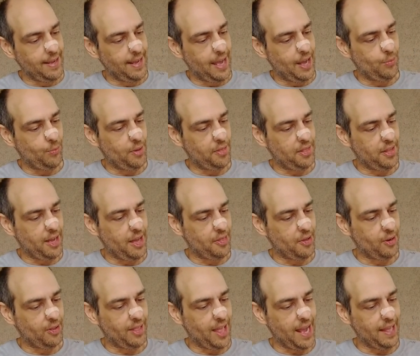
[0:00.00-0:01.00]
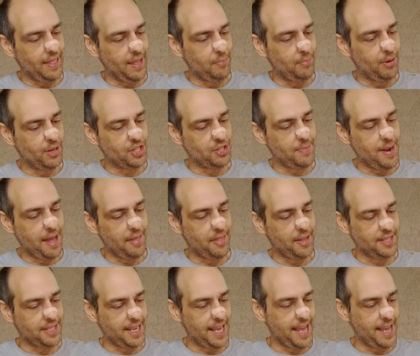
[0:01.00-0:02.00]
and with the other lightly pushed
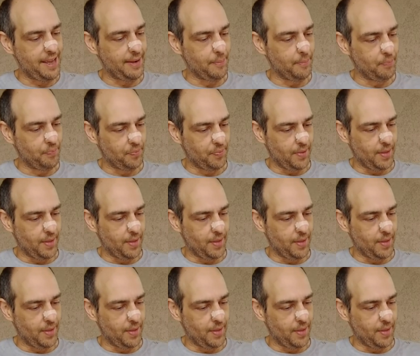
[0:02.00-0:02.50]
Mathis ahead.